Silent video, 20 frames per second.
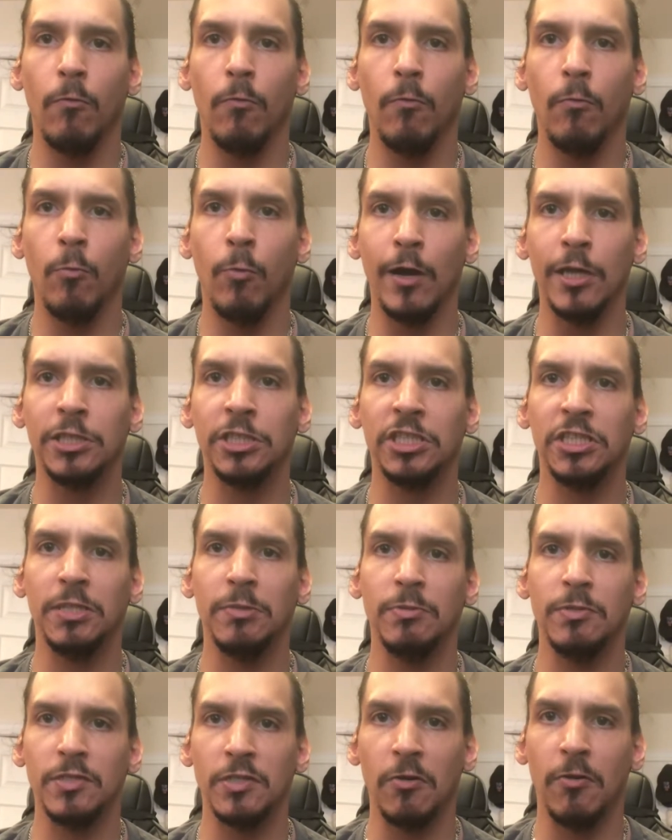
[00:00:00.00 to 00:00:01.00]
what she
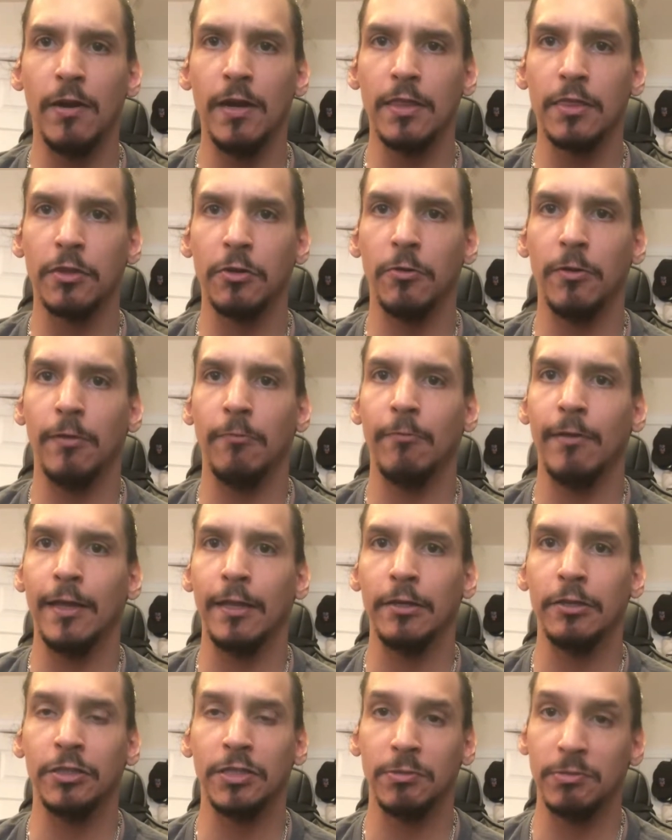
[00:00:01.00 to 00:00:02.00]
was going through and
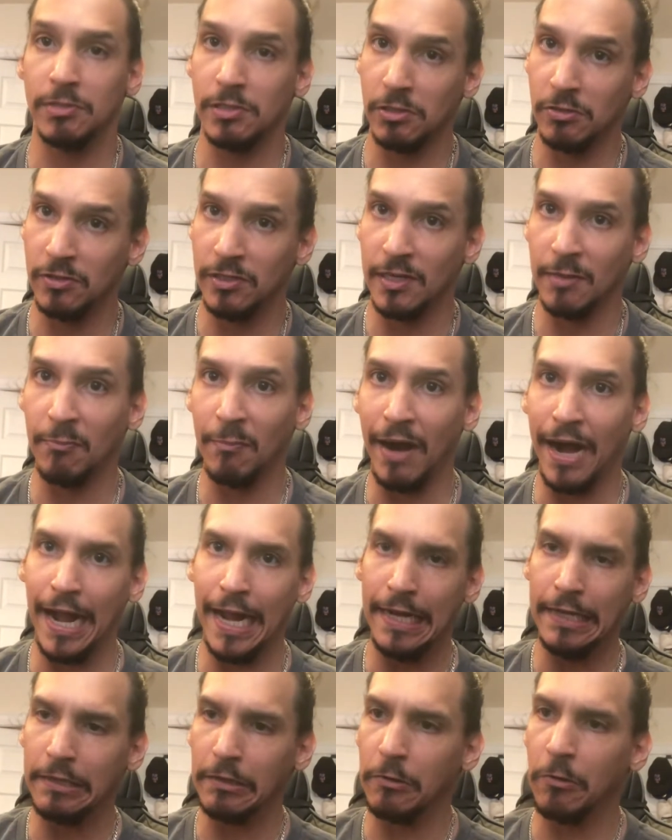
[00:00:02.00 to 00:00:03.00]
whether she was losing her
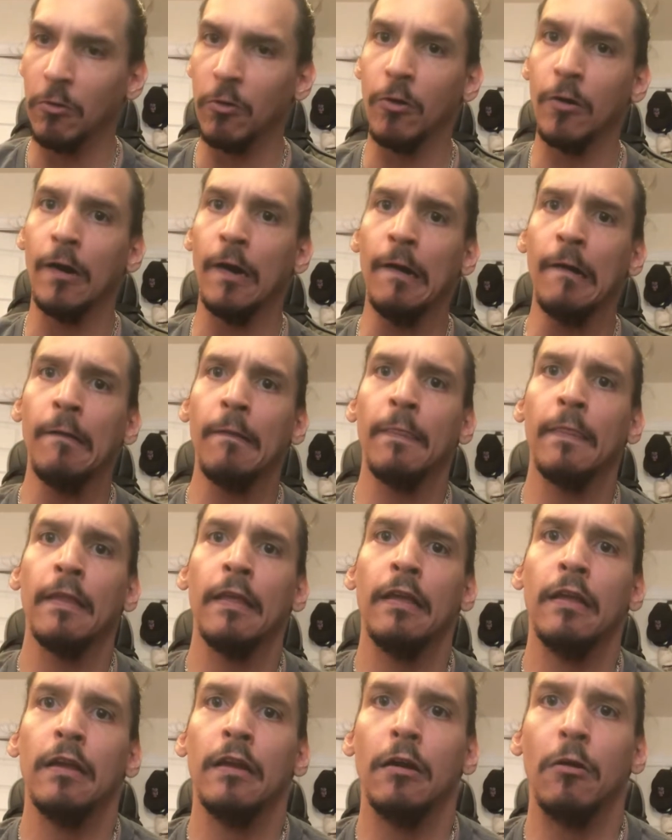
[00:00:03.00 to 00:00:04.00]
mind or
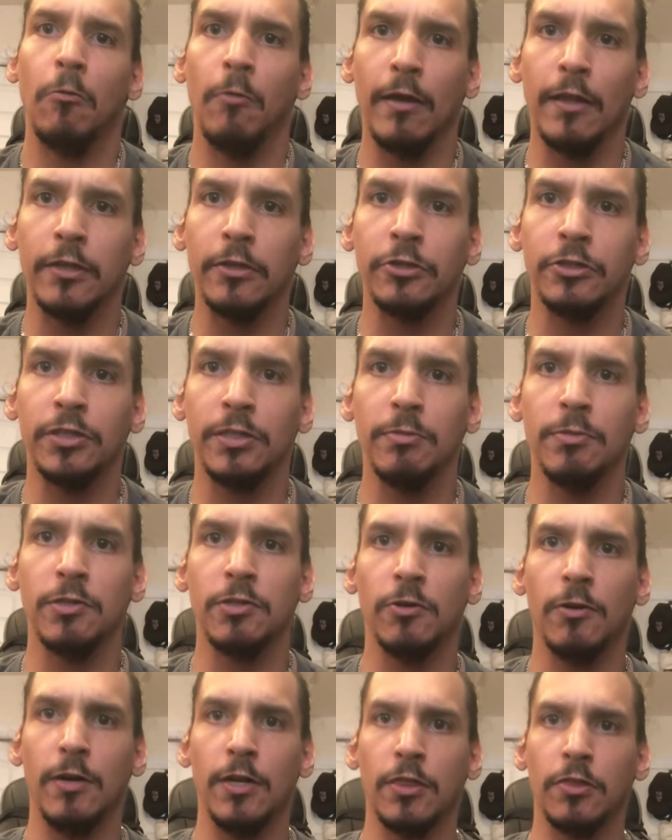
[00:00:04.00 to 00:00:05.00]
whether she was
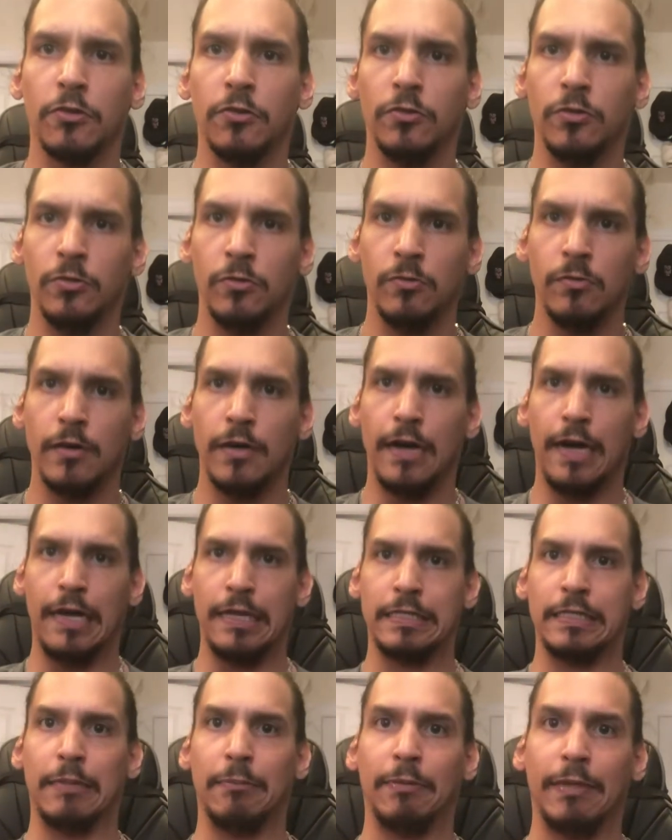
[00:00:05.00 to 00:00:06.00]
going through
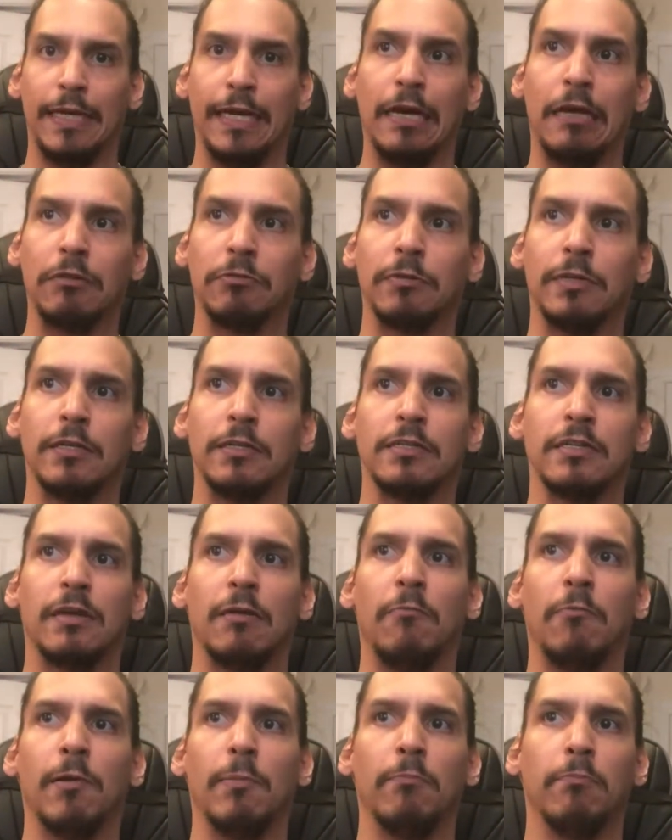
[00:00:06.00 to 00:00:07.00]
something else, whether
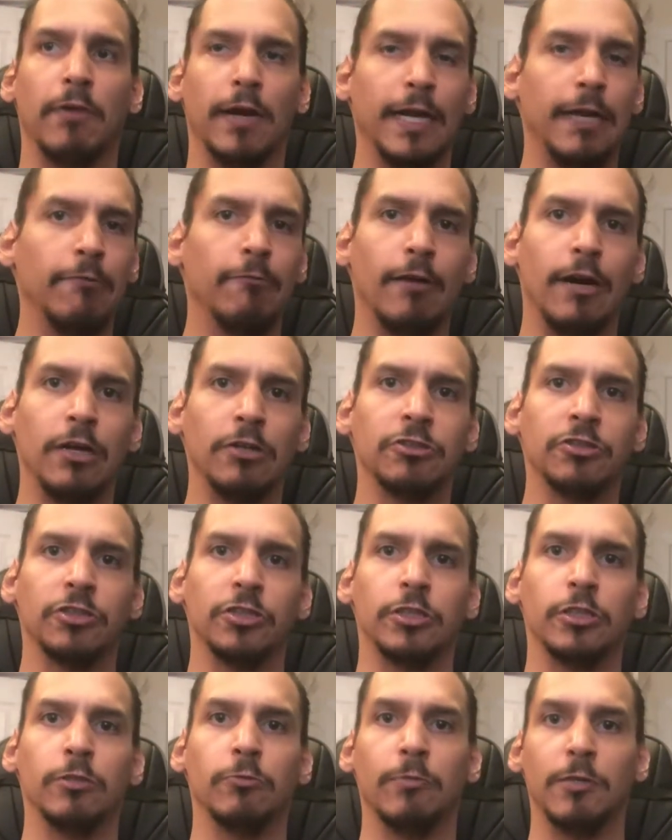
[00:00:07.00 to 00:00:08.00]
someone brainwashed
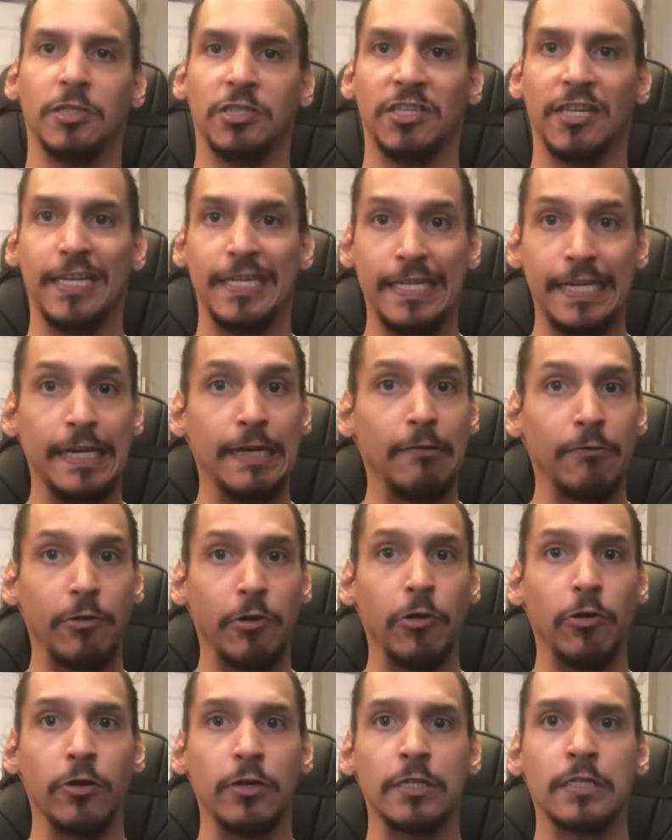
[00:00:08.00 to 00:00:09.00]
her, which they did, of
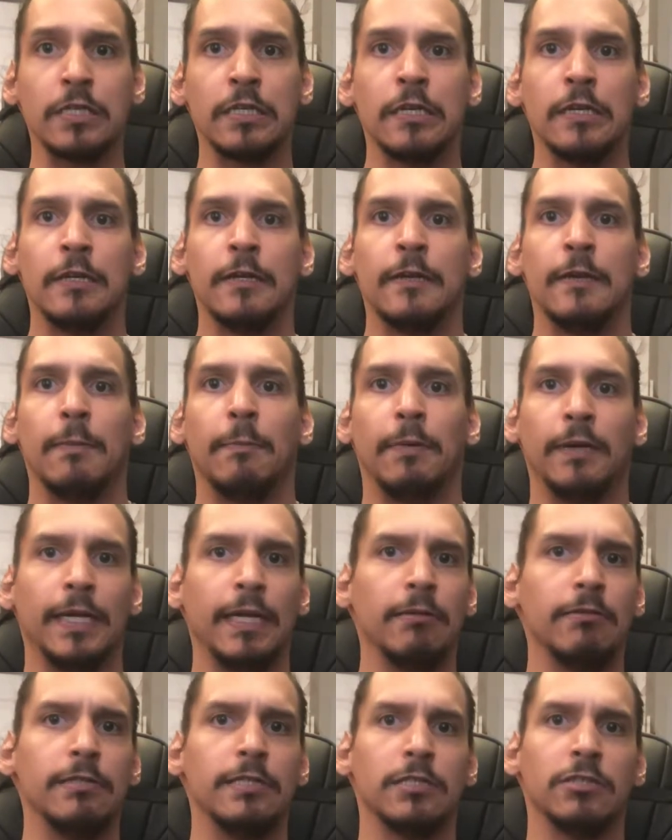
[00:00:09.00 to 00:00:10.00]
course. But
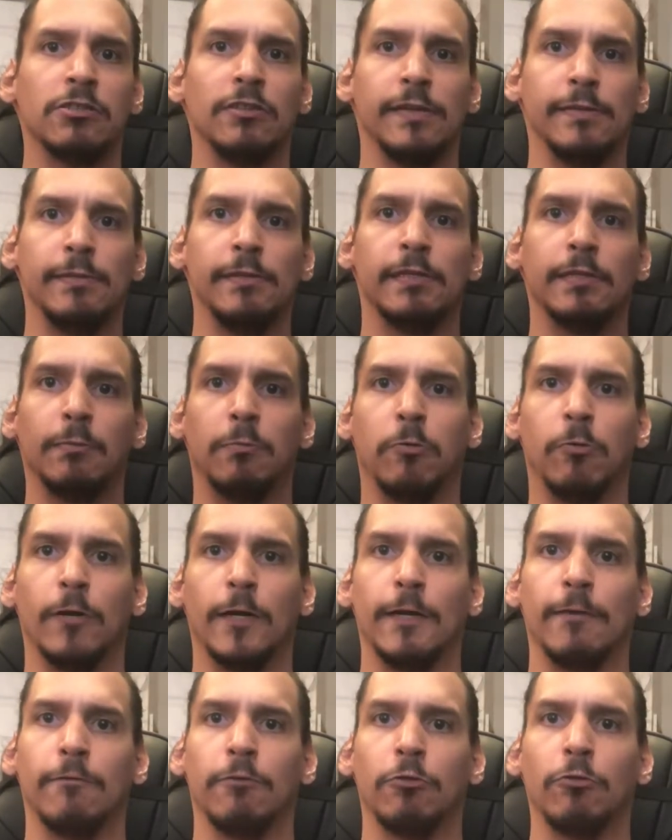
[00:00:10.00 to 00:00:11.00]
he was extremely
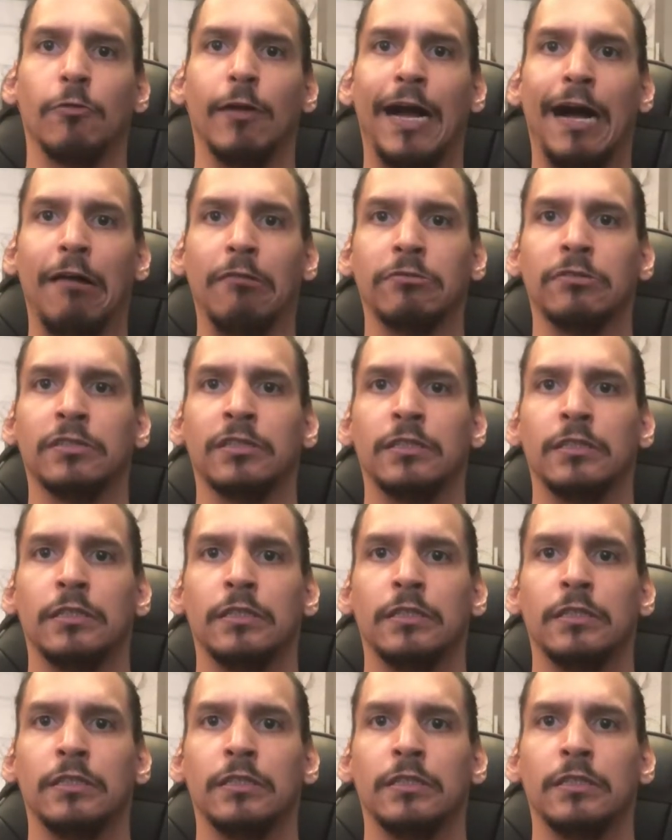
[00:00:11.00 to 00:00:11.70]
supportive throughout